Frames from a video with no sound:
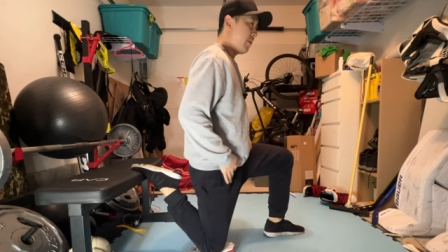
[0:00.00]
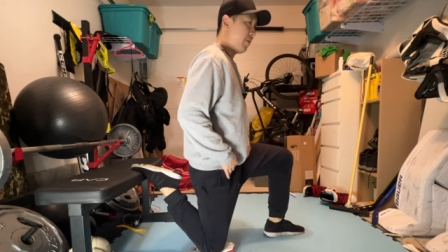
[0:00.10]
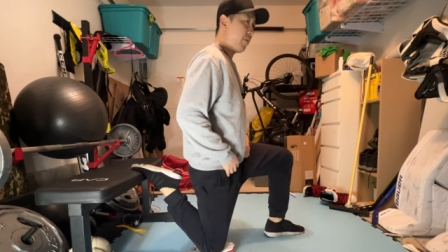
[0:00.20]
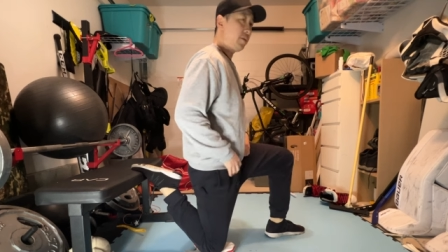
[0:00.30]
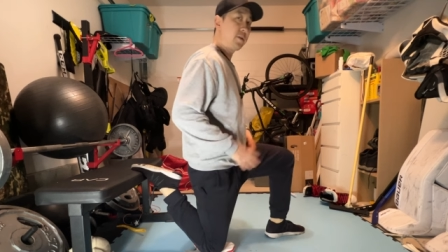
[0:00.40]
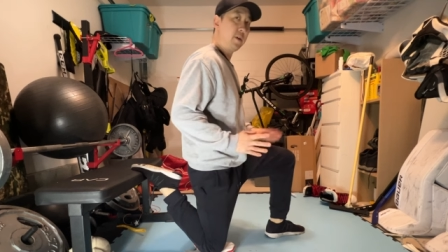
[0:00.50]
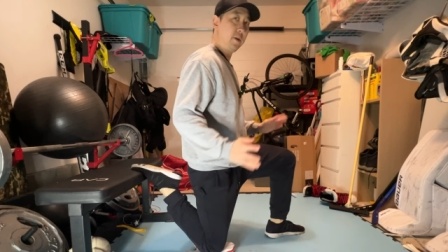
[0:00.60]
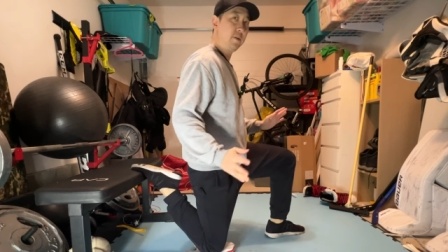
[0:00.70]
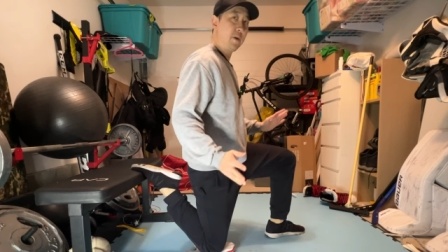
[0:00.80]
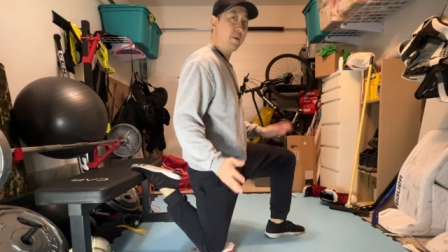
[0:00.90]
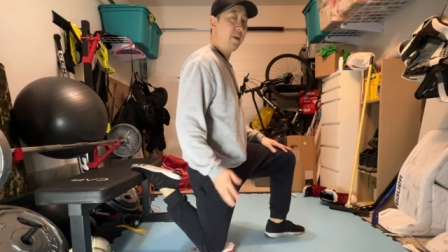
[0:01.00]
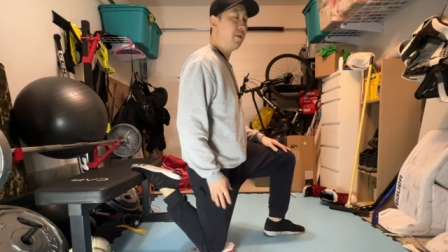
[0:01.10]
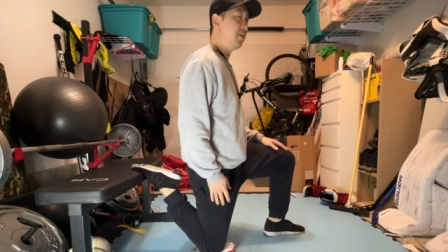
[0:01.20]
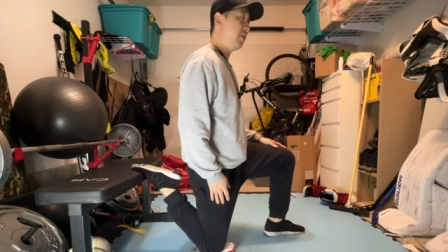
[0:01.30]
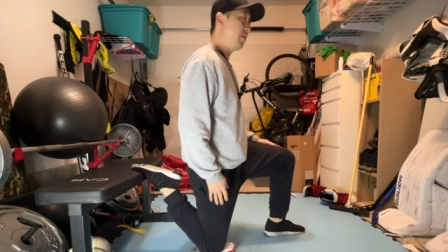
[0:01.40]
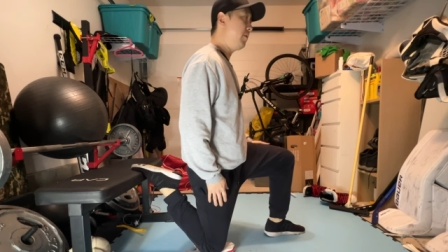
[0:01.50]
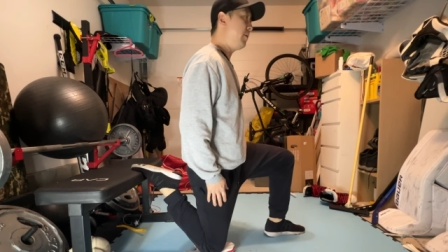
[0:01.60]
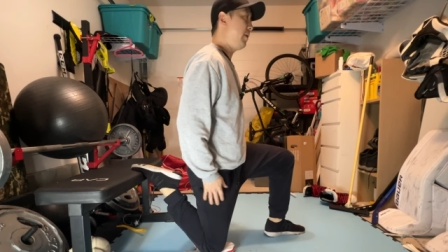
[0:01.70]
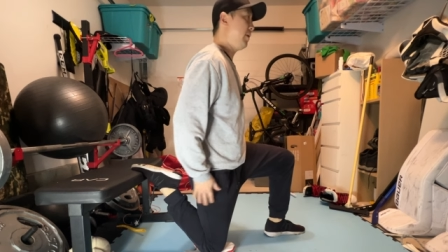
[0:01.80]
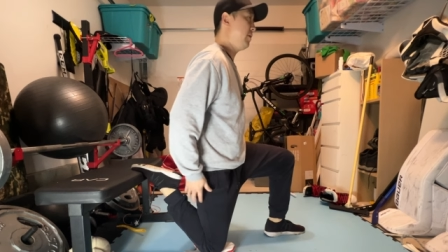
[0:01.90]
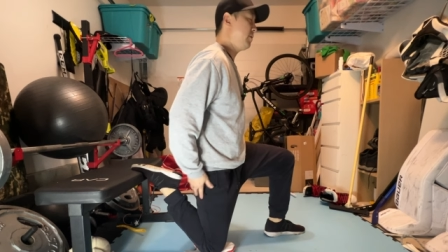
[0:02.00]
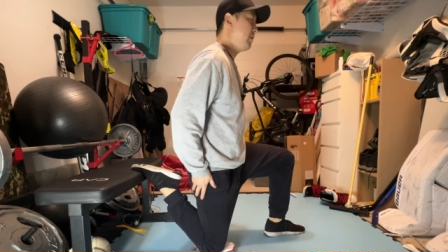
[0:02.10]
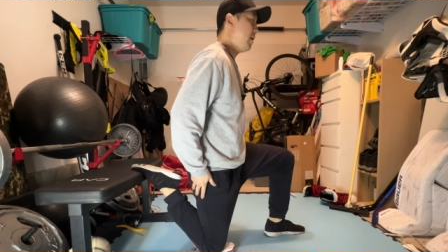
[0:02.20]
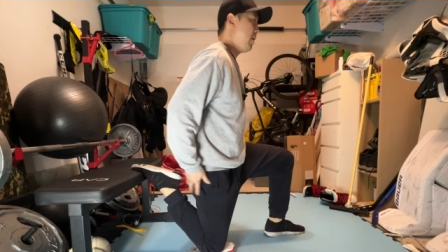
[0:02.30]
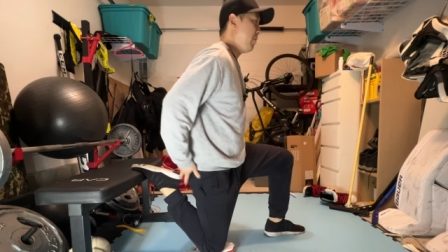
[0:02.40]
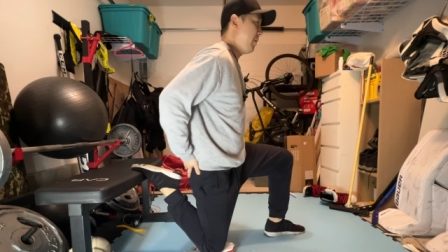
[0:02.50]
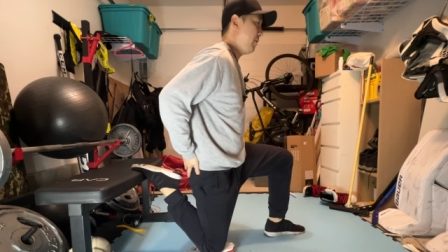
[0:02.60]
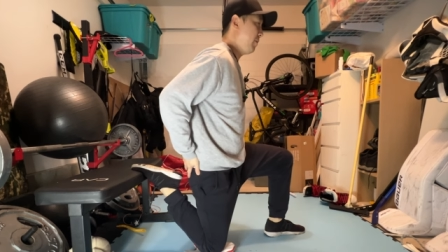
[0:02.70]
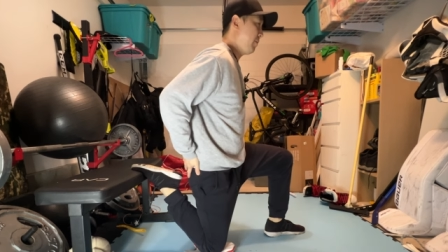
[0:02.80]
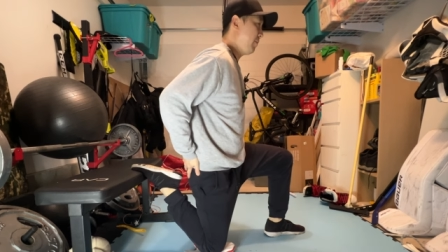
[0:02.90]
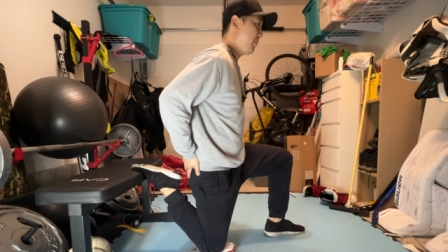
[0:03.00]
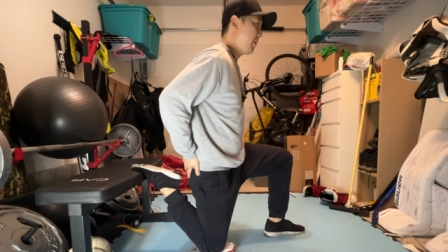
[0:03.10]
the first cue that we need to do is we need to